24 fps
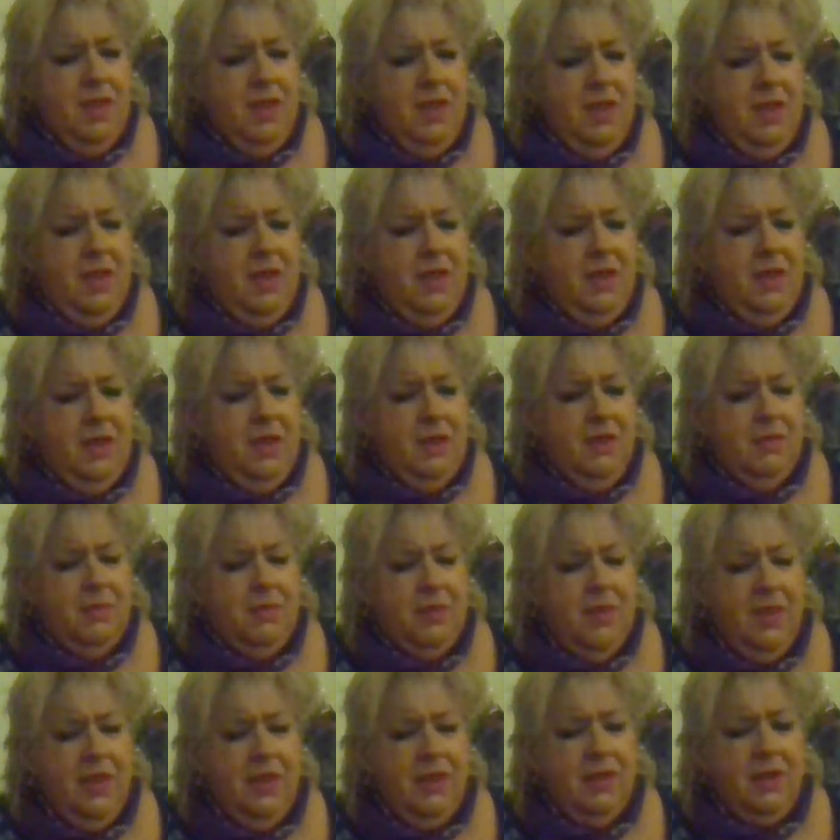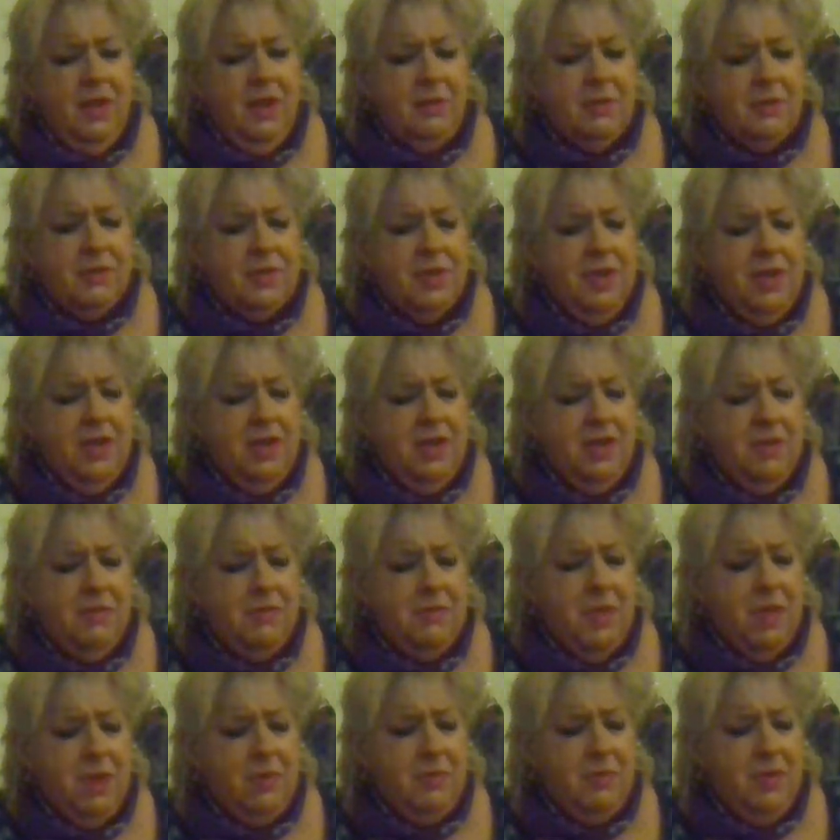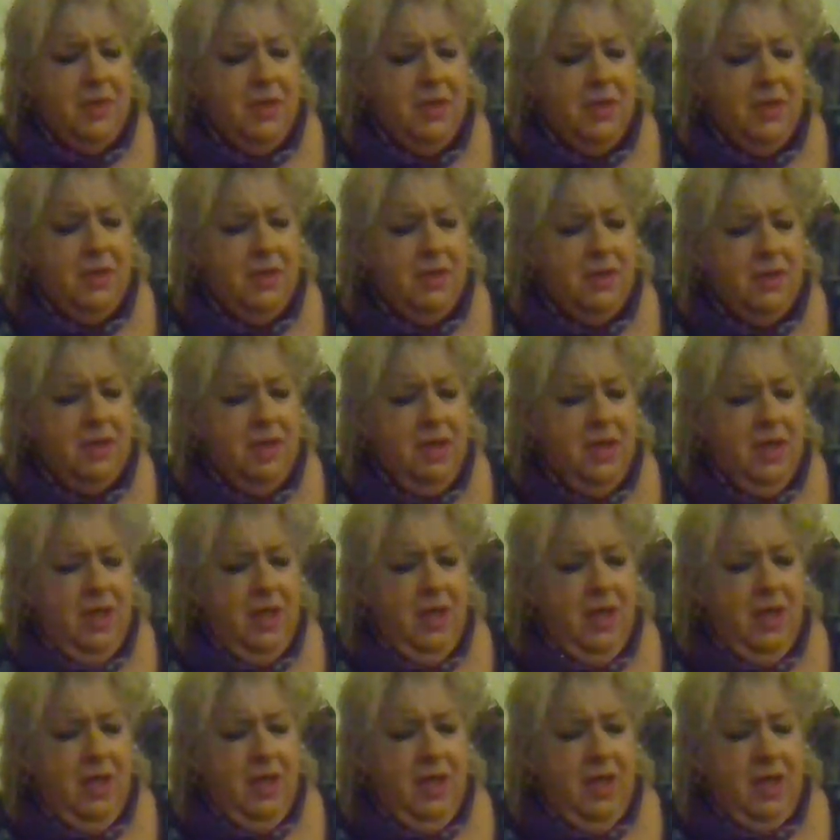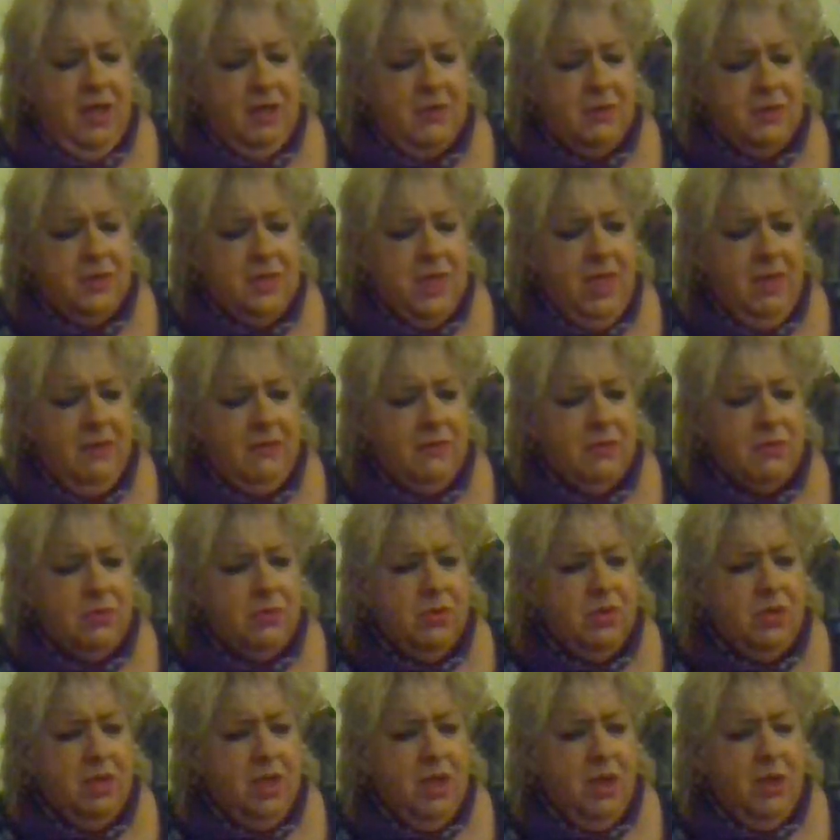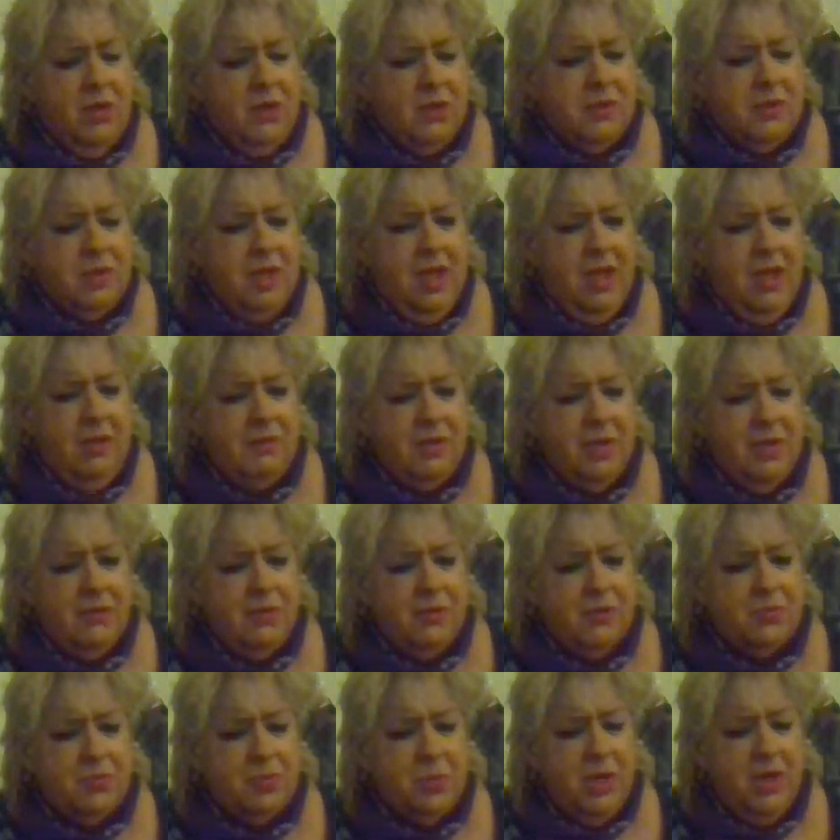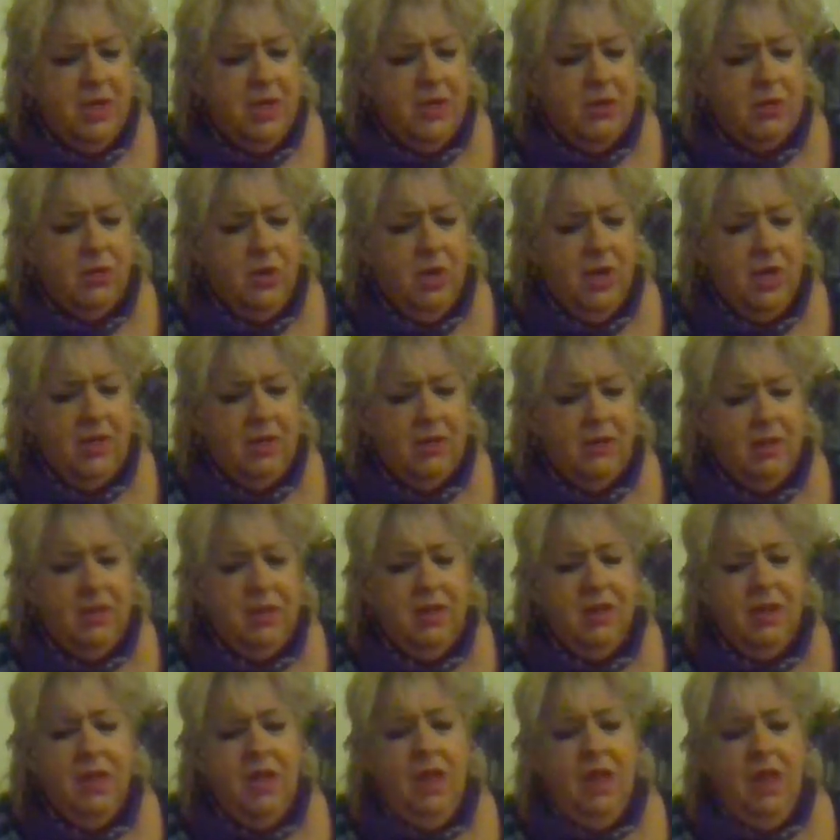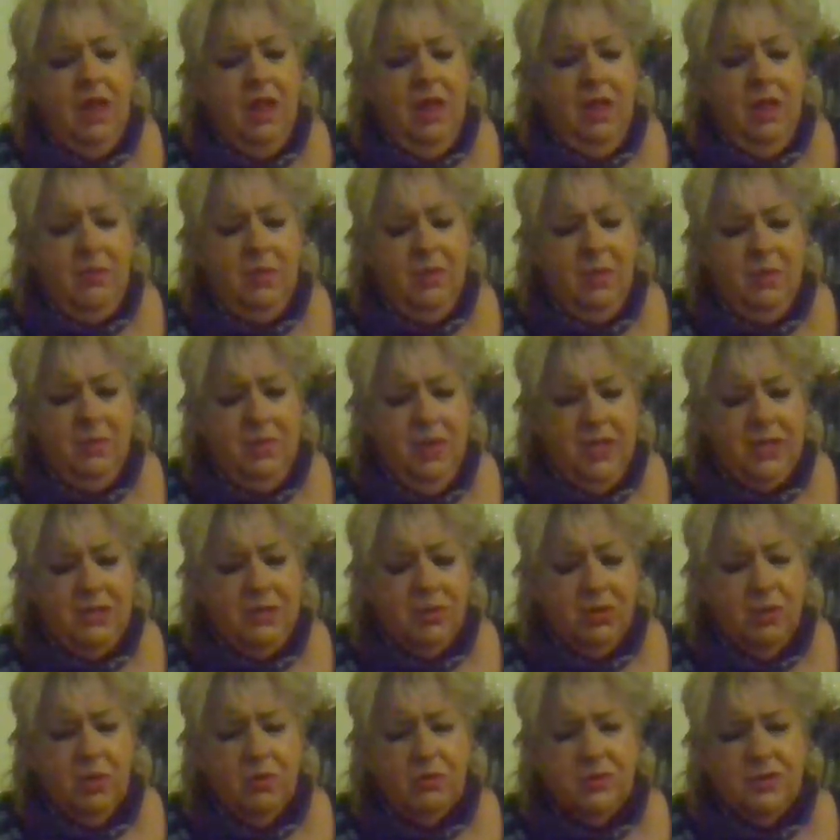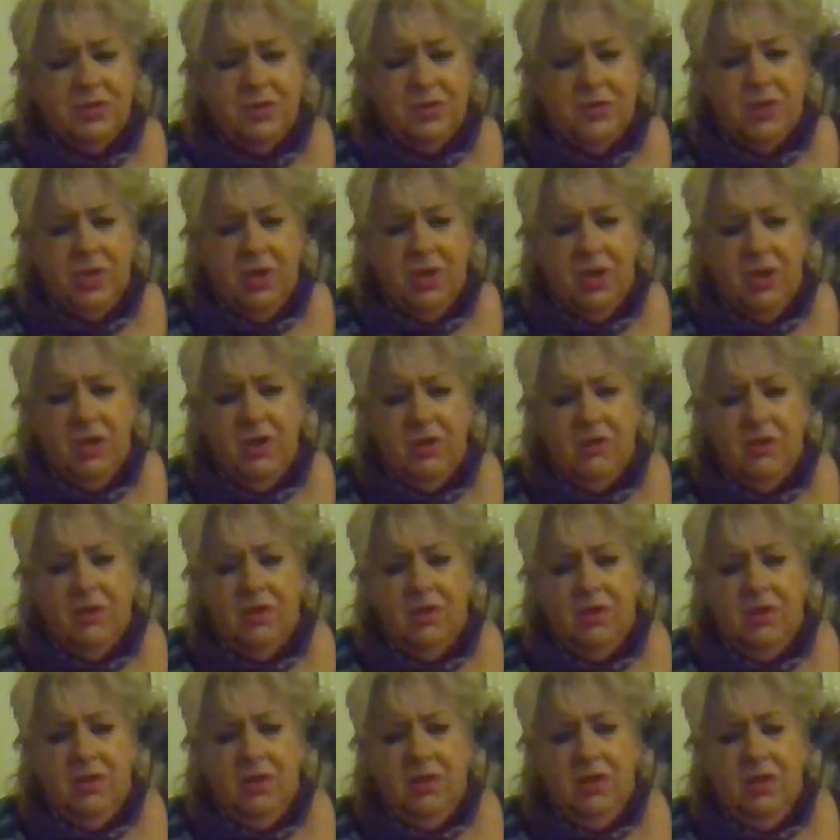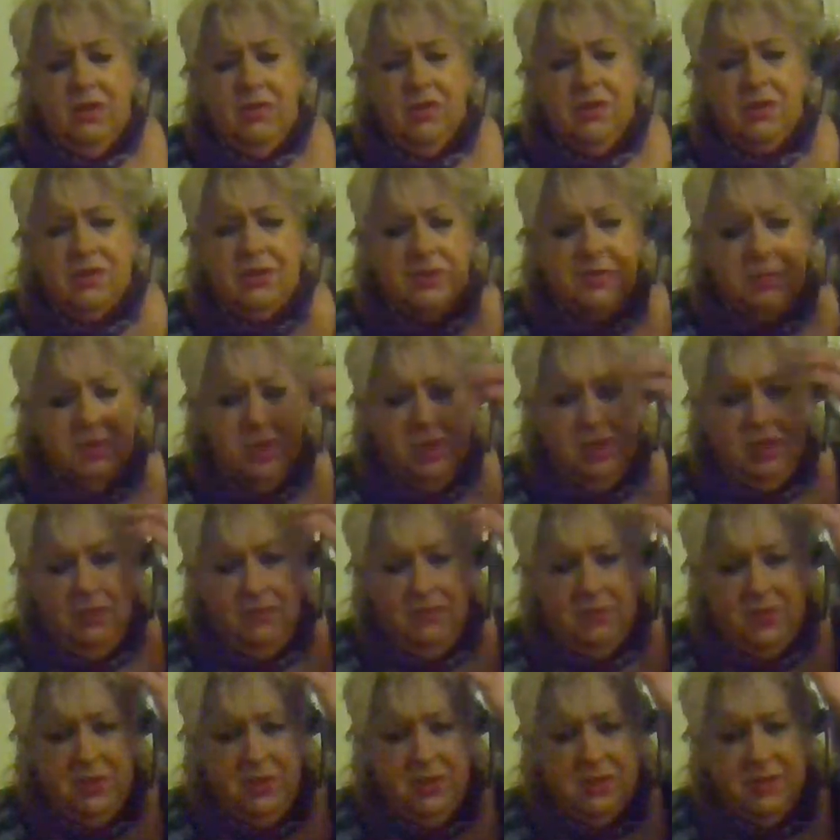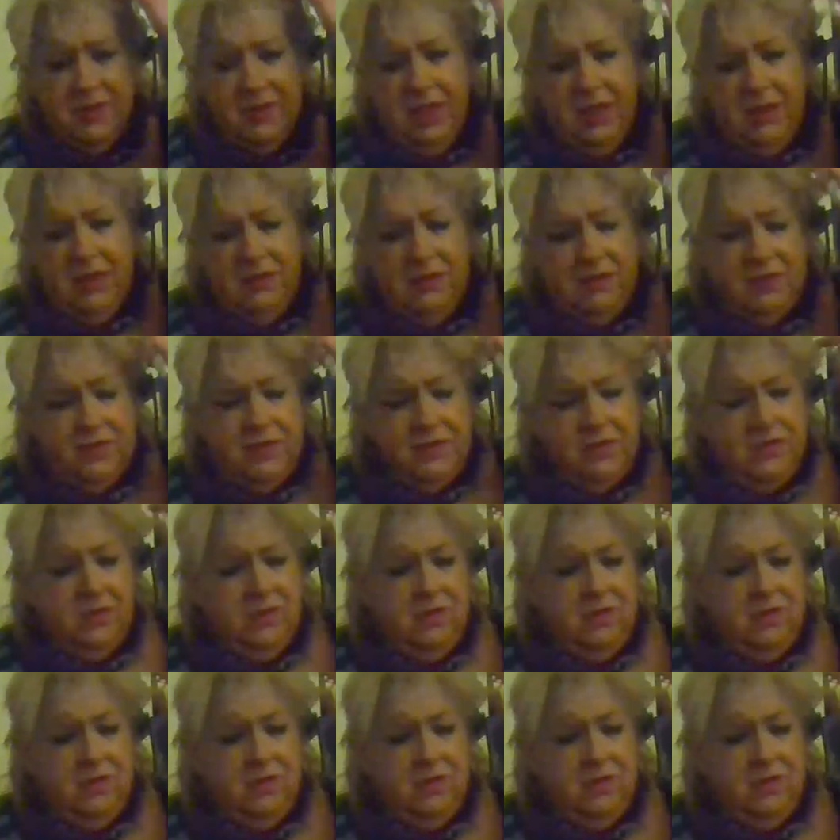And then I was laying in my bed, and I was having a really hard time, and I was praying quietly, but my door was ajar. This is when I lived at his house.